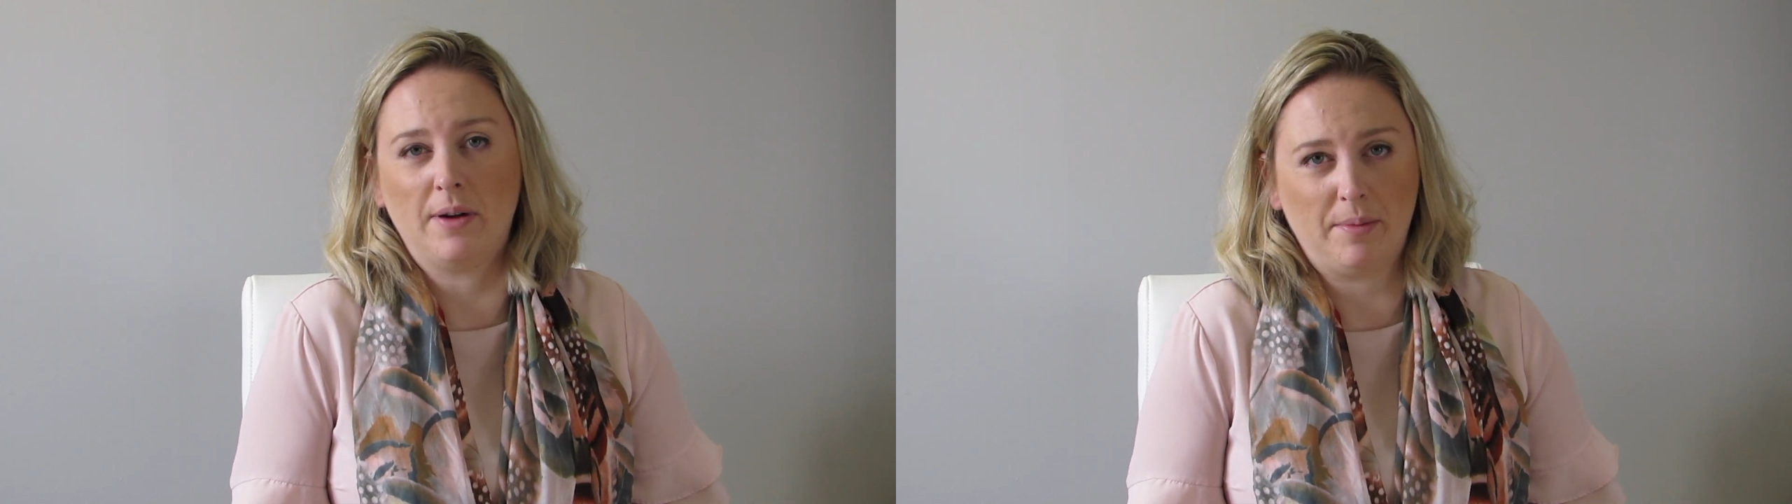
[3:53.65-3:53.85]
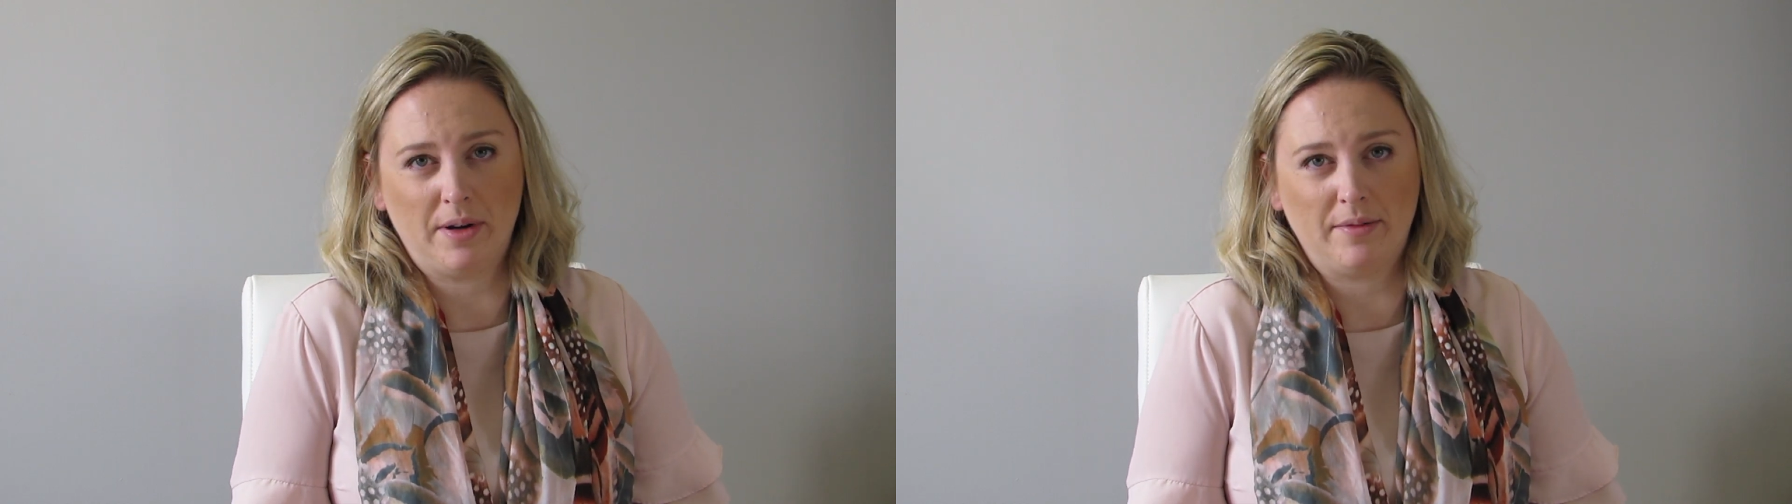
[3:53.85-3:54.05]

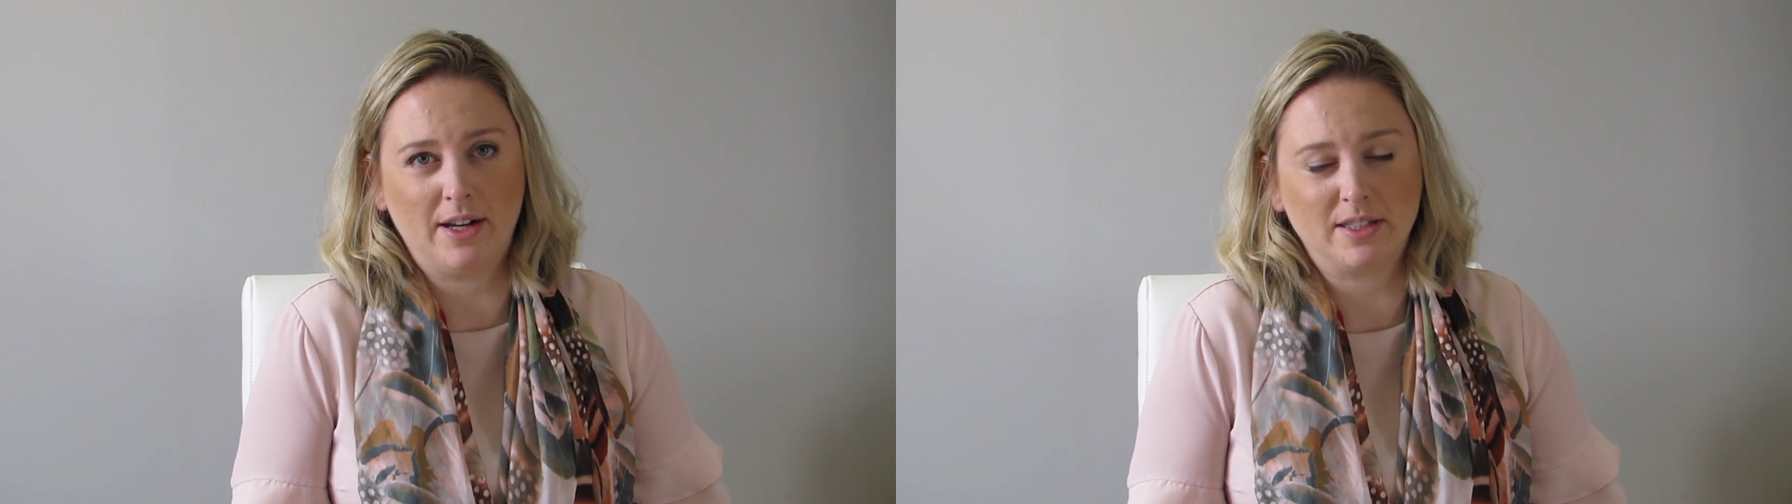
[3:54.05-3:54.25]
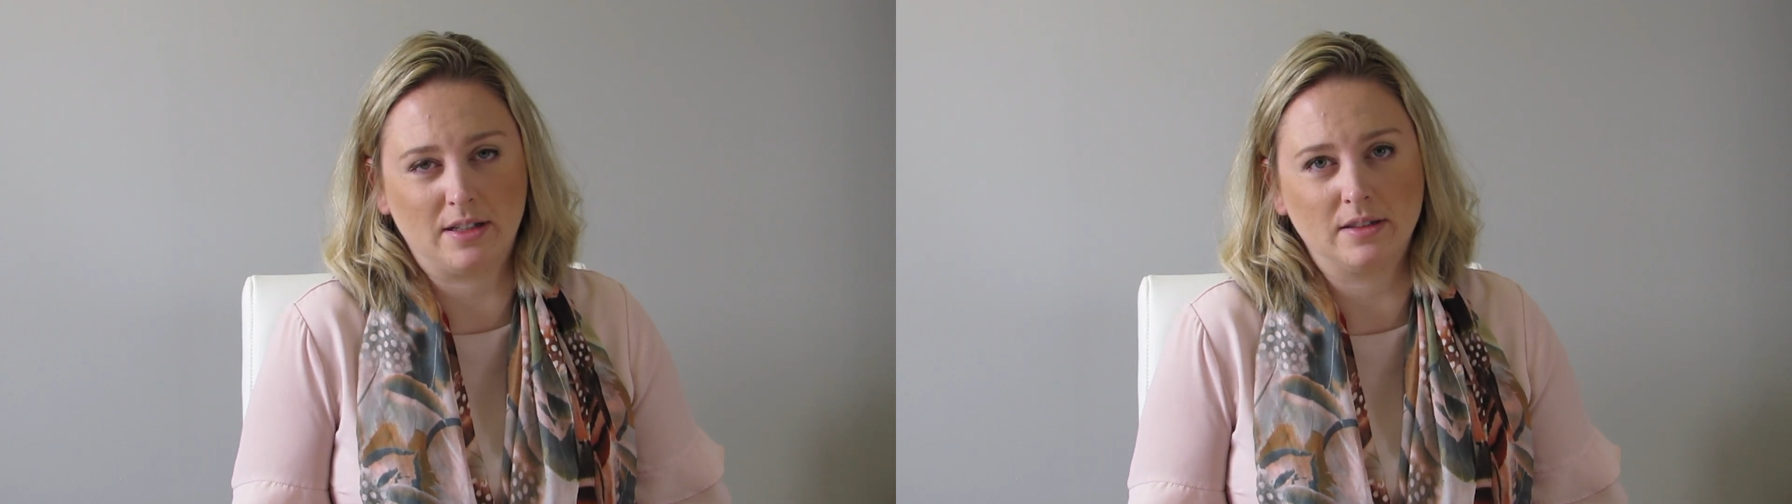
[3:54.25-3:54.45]
permanent
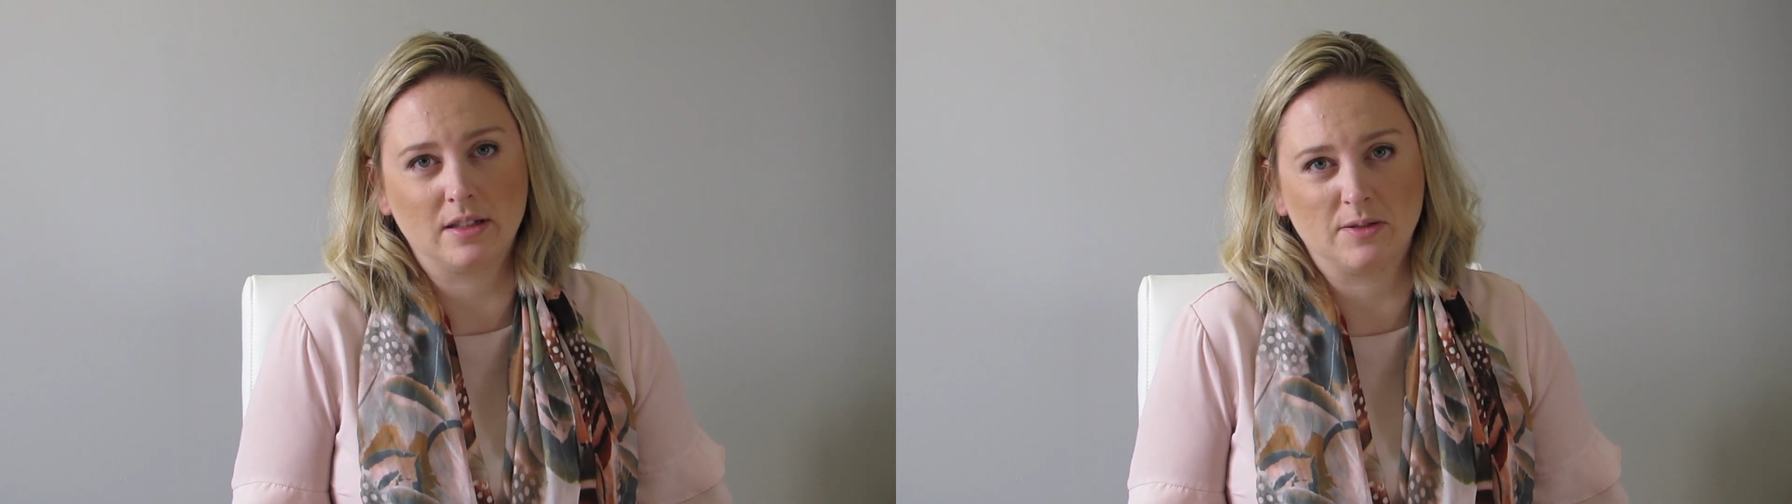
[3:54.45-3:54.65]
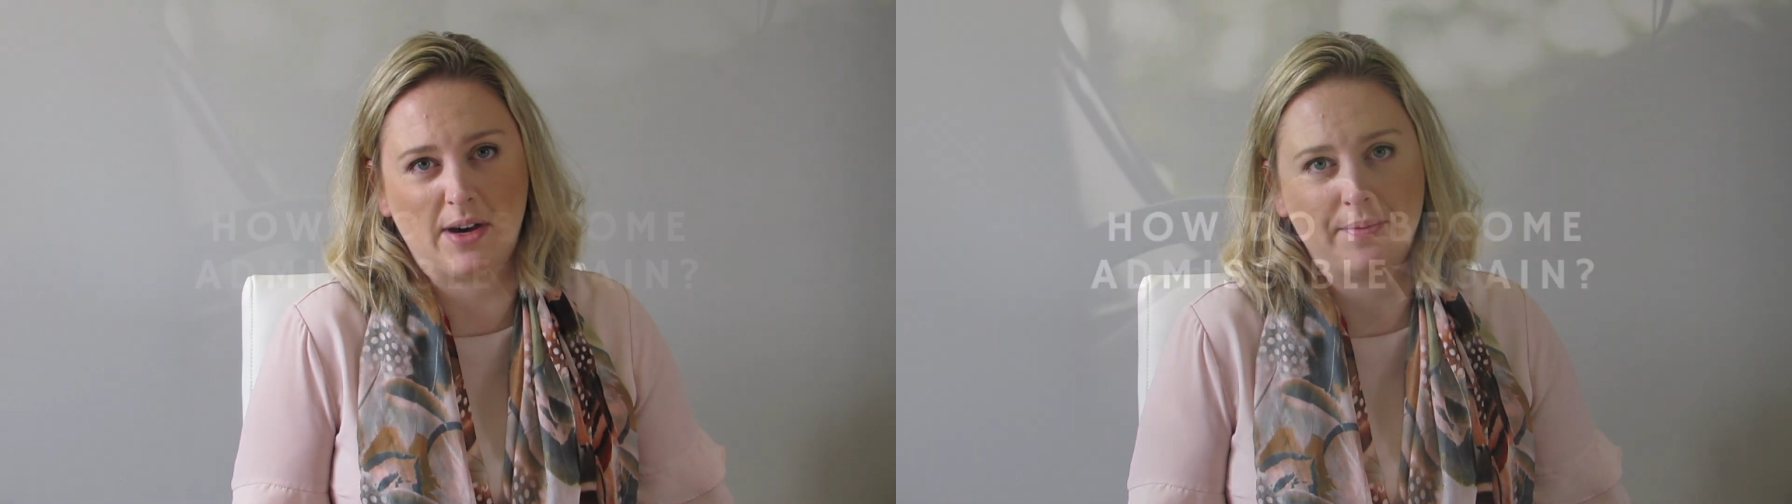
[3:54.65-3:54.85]
residents
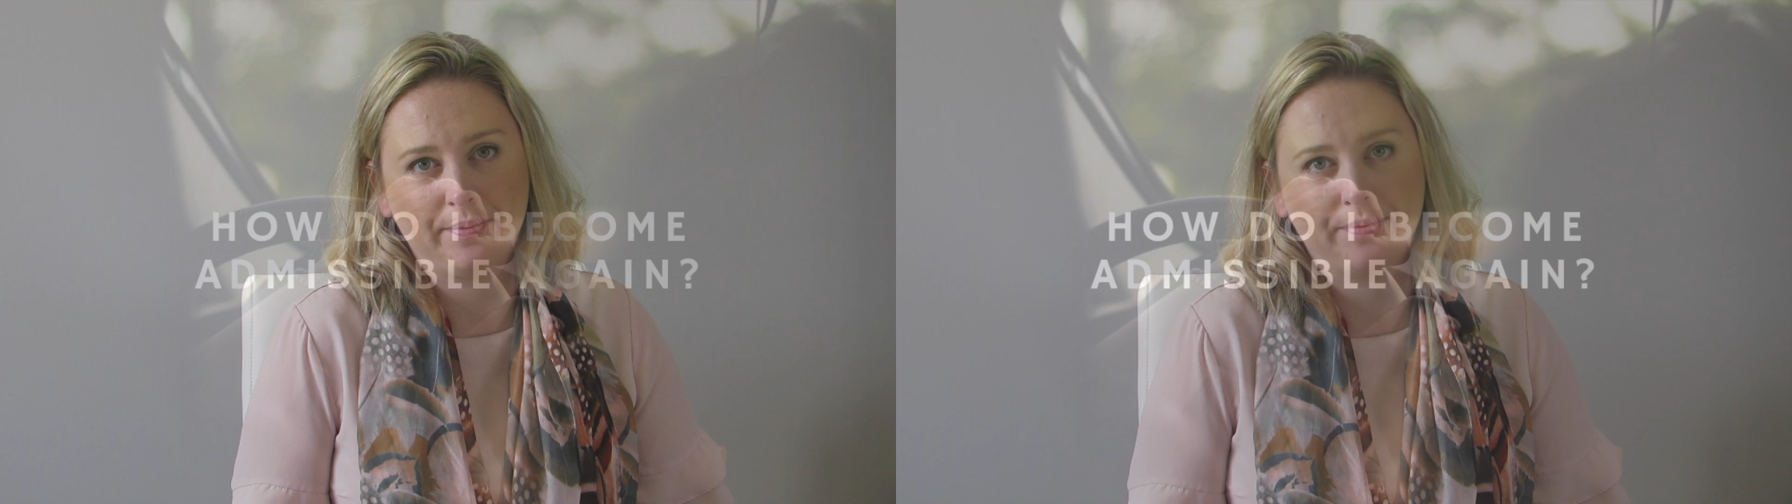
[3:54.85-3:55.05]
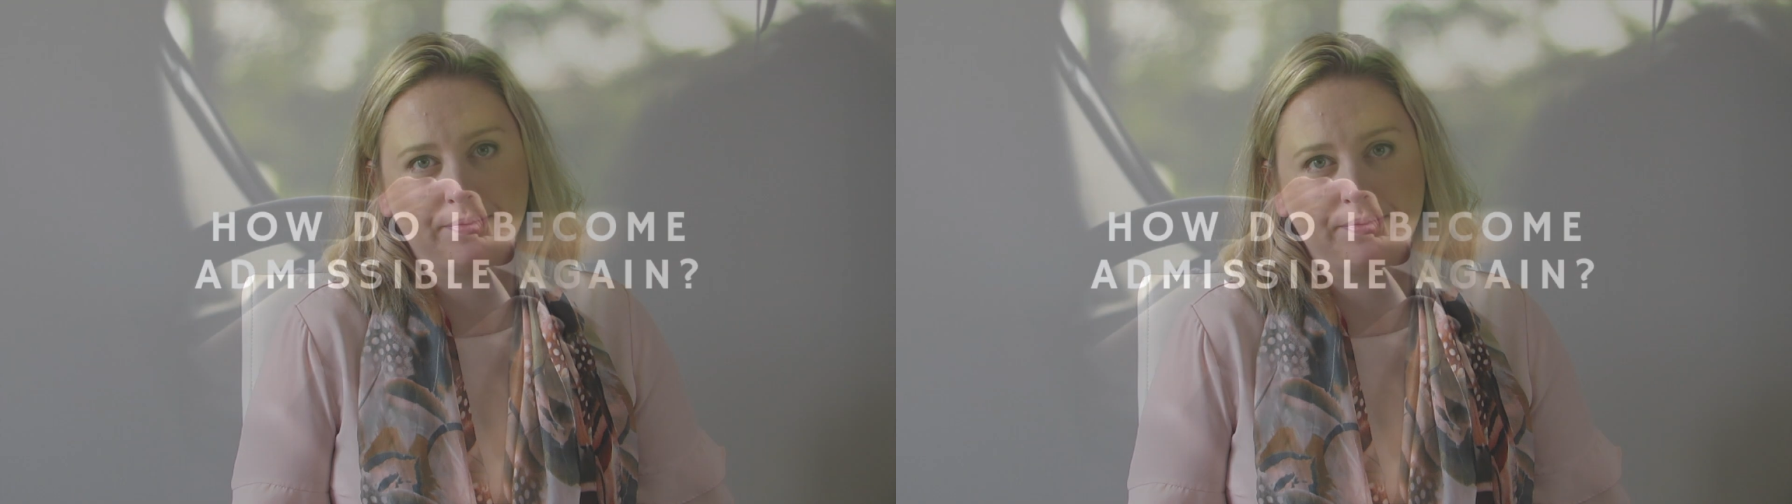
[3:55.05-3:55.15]
as well.